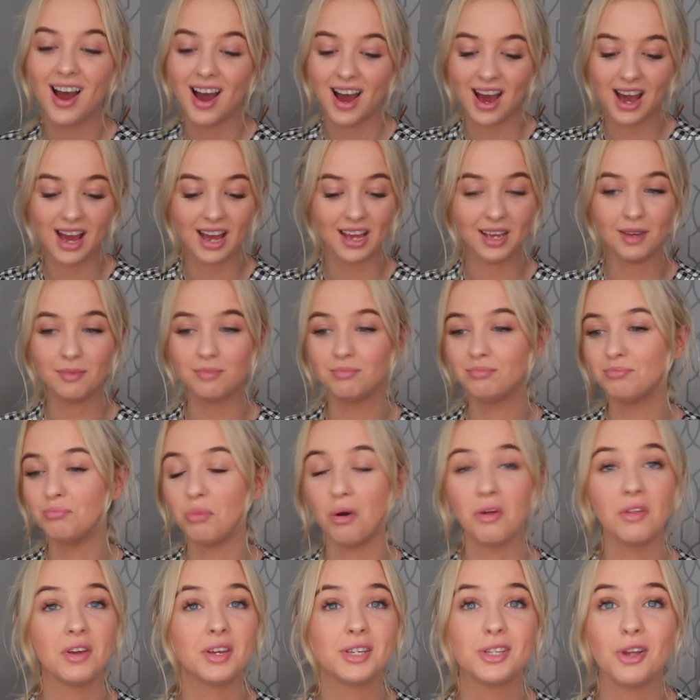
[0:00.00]
I
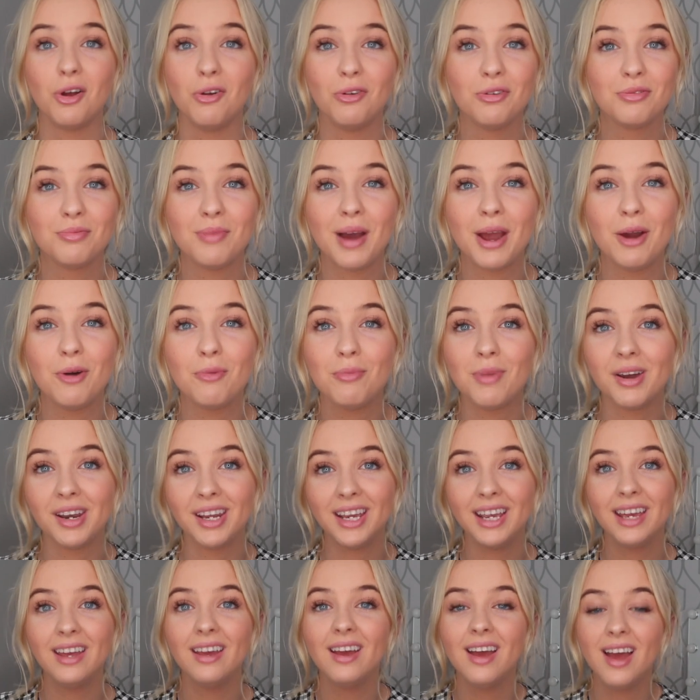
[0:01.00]
bought this all with my own
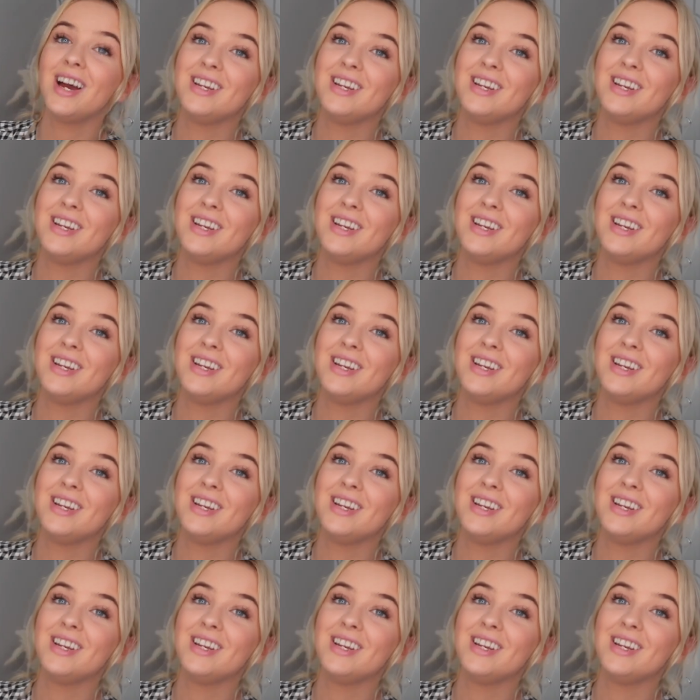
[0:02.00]
money.